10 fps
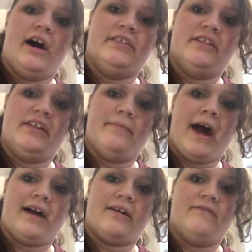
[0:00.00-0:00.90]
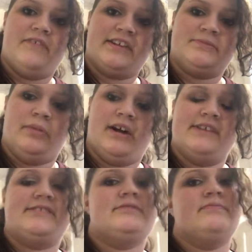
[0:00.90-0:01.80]
And then the MAC Fix
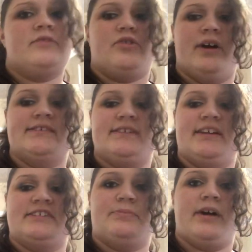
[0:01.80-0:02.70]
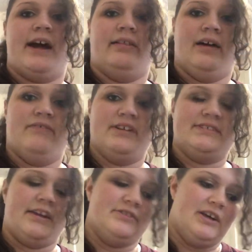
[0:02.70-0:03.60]
Plus Great Setting Spray. I love
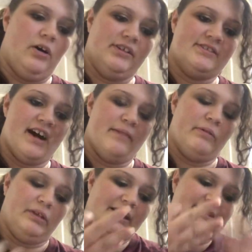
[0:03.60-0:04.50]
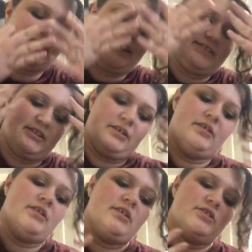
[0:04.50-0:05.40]
this. I use it all the time. It really takes the
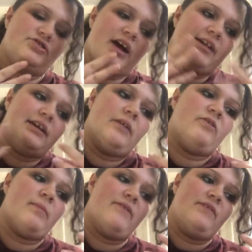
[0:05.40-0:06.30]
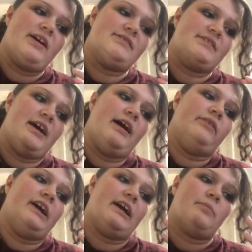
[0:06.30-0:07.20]
shine down from my face
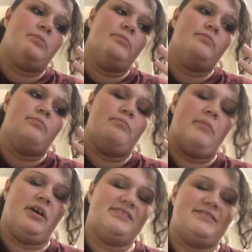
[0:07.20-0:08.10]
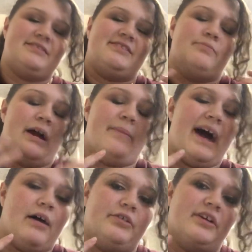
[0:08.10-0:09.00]
and like melts my
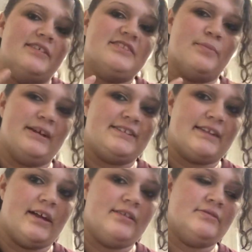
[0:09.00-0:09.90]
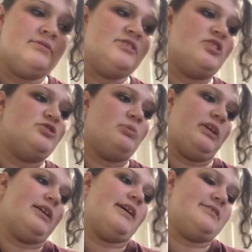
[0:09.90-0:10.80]
powder into my skin. So it's
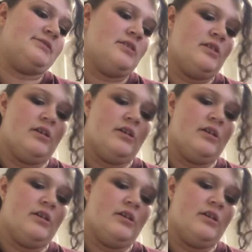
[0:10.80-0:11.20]
really nice.